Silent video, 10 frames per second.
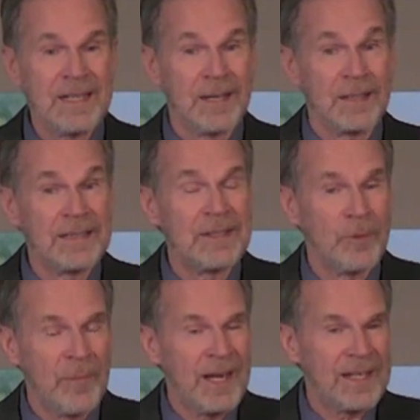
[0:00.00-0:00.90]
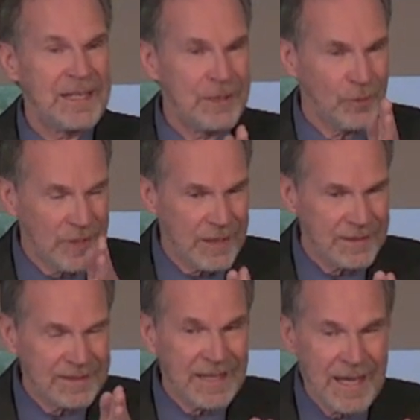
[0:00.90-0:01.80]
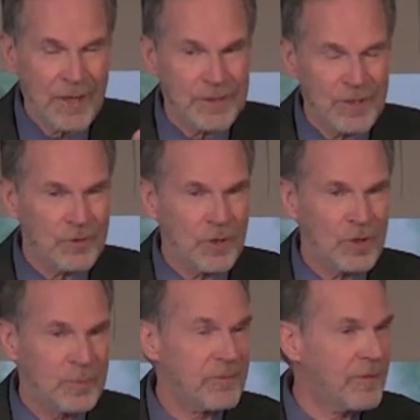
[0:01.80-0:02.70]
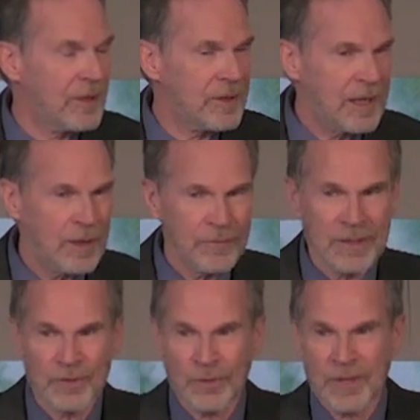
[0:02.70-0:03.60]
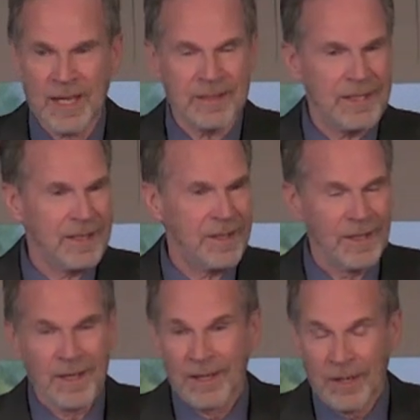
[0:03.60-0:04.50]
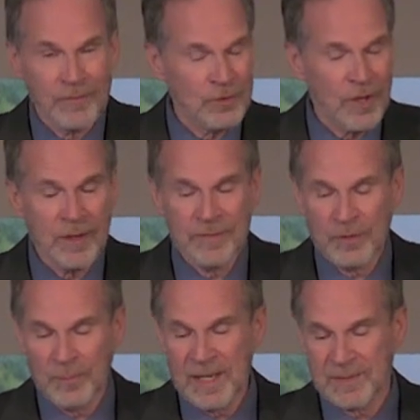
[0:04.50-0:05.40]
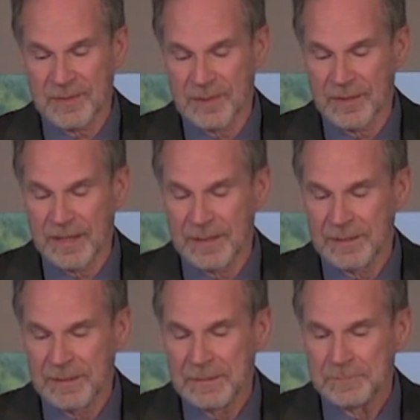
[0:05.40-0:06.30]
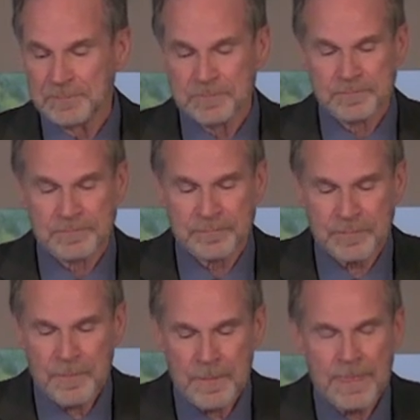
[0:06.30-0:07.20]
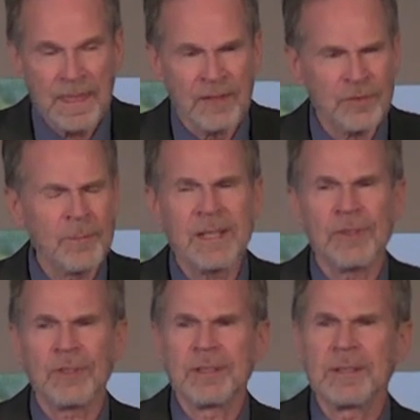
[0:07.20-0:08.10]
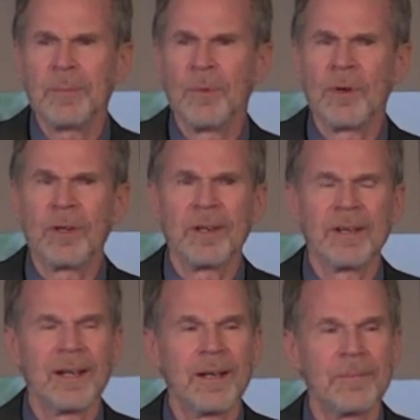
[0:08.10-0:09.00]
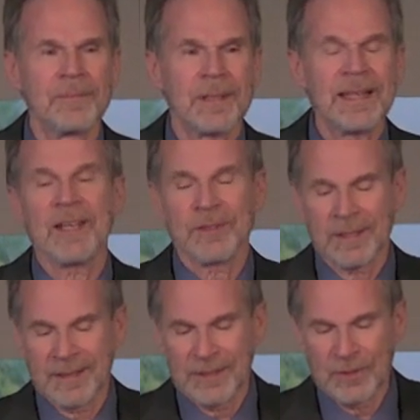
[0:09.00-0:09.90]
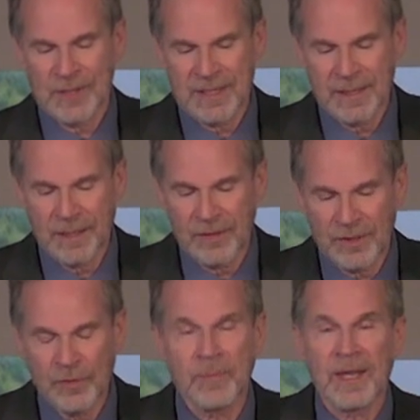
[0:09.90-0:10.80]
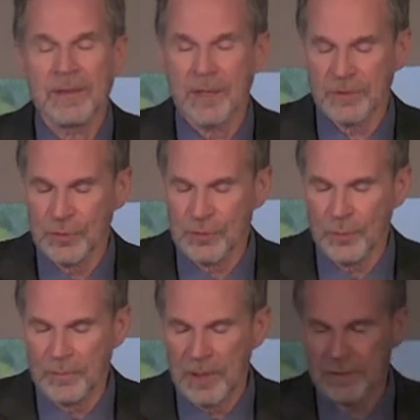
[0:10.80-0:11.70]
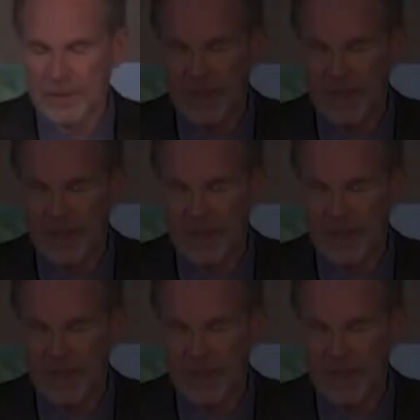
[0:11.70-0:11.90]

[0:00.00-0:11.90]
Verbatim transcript: legal mind, he knows how to lay out his argument very carefully so that he covers all of his bases in that. Something that's a little more uh, classically entertaining is this man, Doctor Job Martin.